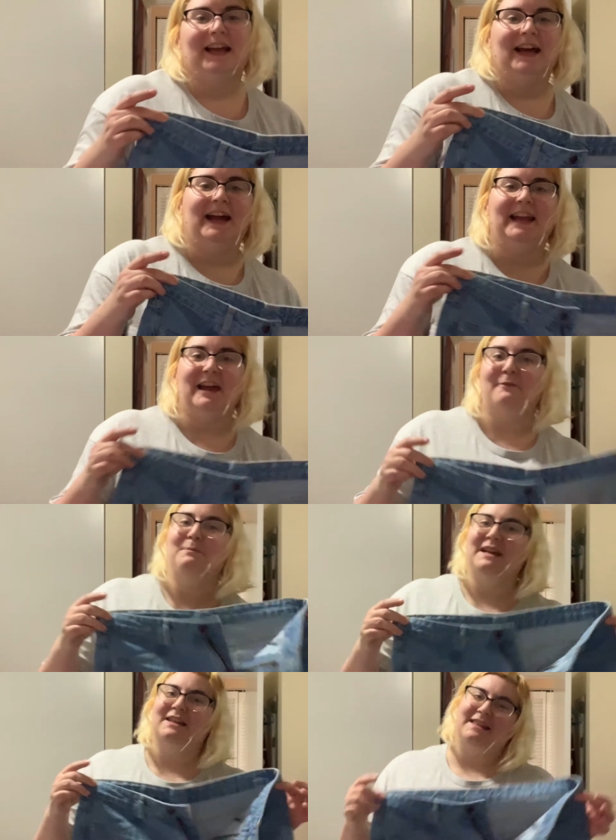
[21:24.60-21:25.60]
I have
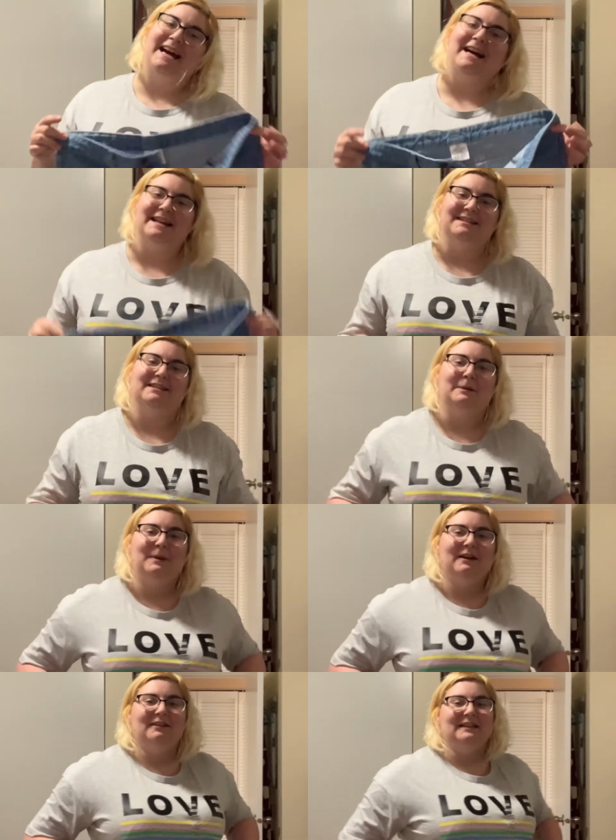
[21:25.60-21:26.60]
big thighs, and
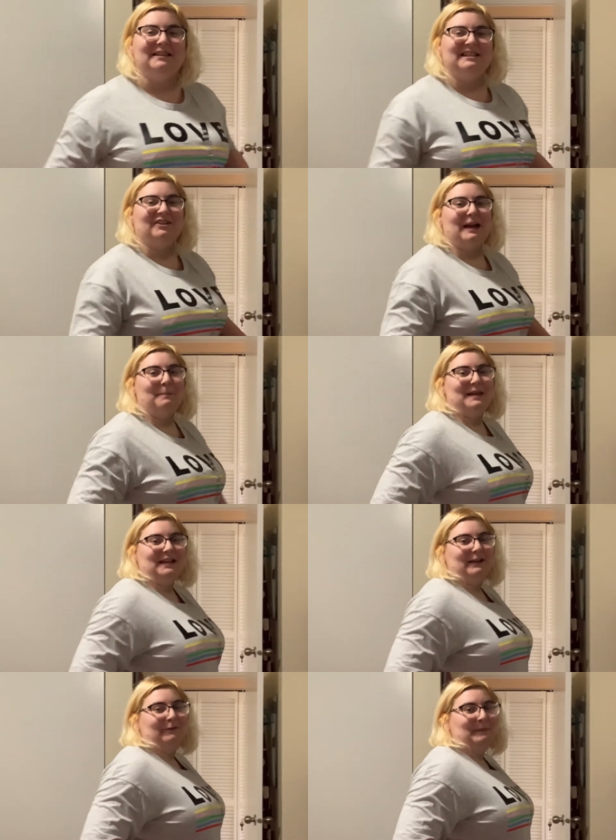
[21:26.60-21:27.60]
apparently these are not big
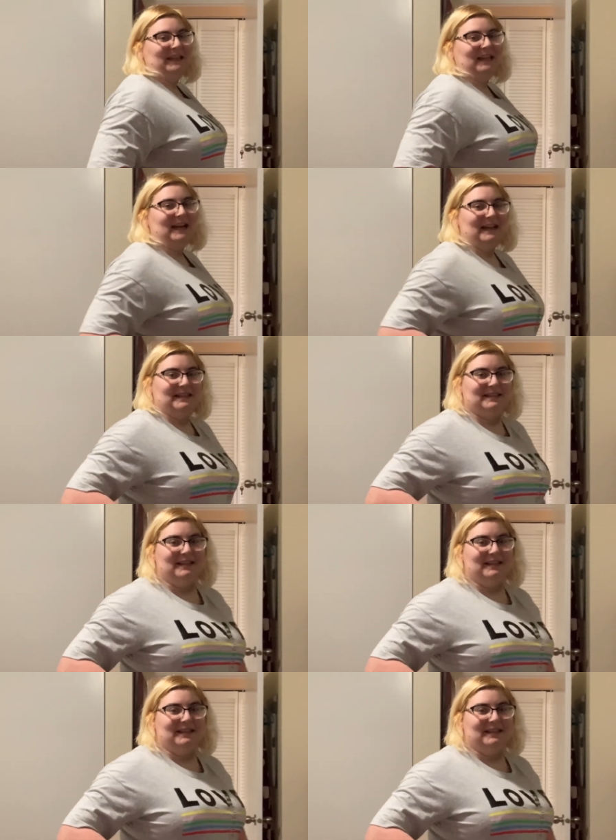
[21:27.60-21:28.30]
enough for my thighs.